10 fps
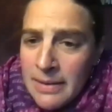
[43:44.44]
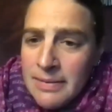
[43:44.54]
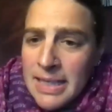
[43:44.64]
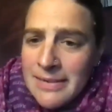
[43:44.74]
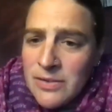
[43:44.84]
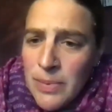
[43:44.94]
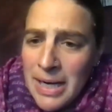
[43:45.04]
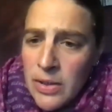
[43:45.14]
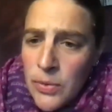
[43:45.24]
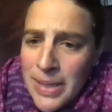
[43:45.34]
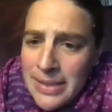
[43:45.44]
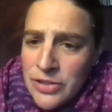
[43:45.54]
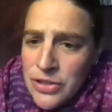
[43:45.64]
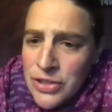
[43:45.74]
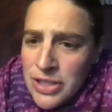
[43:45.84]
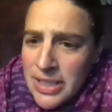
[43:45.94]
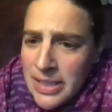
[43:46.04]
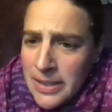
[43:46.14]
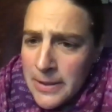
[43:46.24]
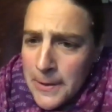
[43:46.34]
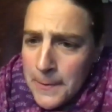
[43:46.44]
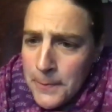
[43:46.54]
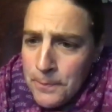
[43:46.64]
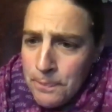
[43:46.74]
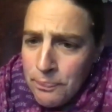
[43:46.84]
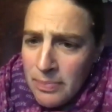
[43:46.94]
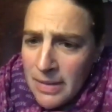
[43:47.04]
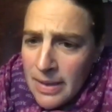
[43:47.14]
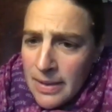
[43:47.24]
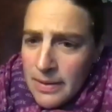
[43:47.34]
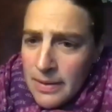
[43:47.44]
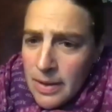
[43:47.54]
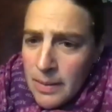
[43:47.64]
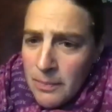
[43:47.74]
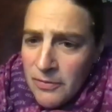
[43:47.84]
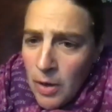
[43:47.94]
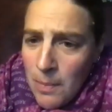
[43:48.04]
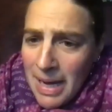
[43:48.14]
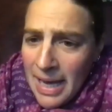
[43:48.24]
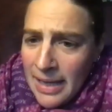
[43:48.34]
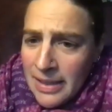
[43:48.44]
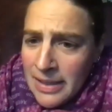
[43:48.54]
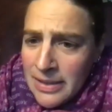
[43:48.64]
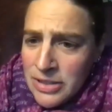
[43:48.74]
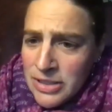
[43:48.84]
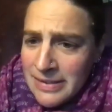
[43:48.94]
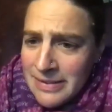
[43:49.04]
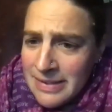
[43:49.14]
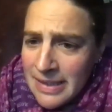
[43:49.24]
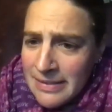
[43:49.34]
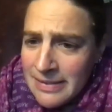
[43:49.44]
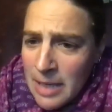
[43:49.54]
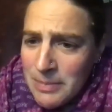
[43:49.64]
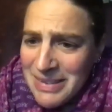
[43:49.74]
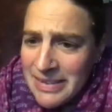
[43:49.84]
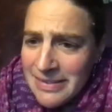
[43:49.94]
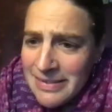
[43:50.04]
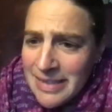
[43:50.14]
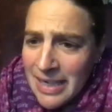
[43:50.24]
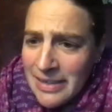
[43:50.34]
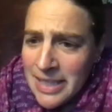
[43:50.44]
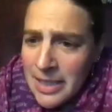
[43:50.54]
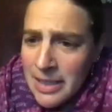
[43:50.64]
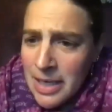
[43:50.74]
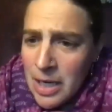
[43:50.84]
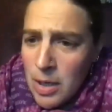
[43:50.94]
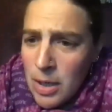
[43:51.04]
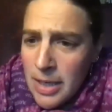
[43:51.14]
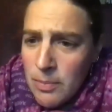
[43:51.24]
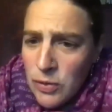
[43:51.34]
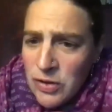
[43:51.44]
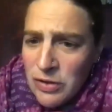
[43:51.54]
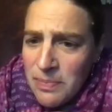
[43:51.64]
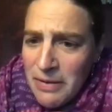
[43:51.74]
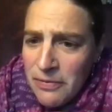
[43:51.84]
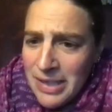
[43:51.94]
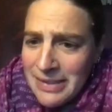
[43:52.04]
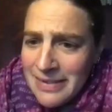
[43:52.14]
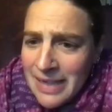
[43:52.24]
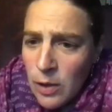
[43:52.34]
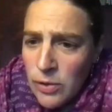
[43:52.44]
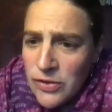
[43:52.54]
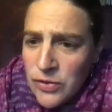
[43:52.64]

There's one question here from Anna. She says, I'm still studying and most of my friends are also